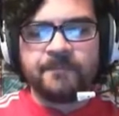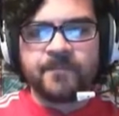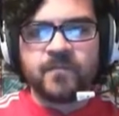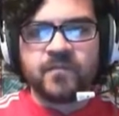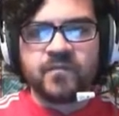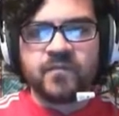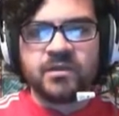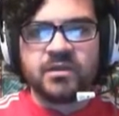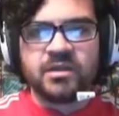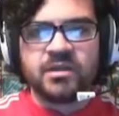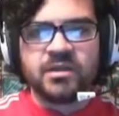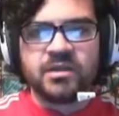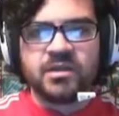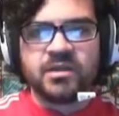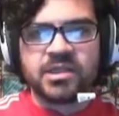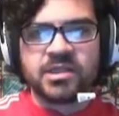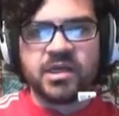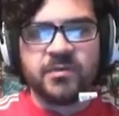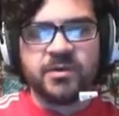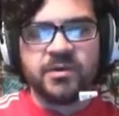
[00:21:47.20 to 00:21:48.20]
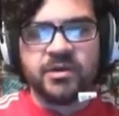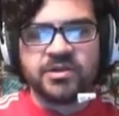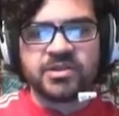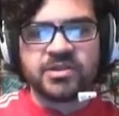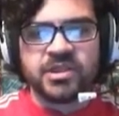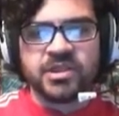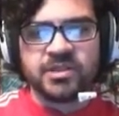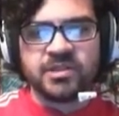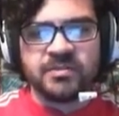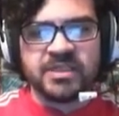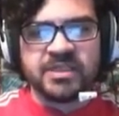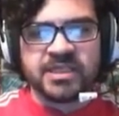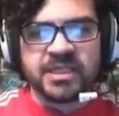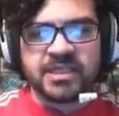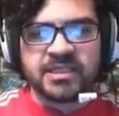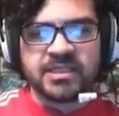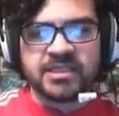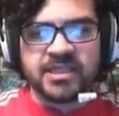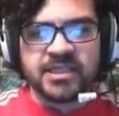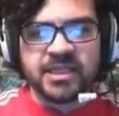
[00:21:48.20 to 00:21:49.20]
Because our opponent's not going to be attacking this
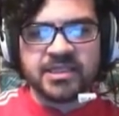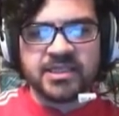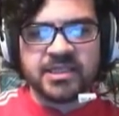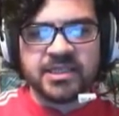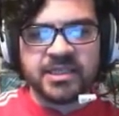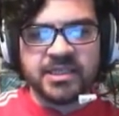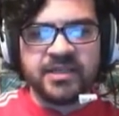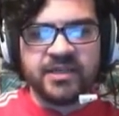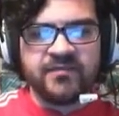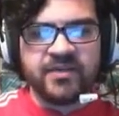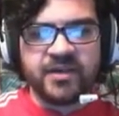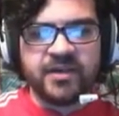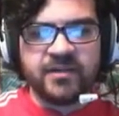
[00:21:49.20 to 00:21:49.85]
next turn either.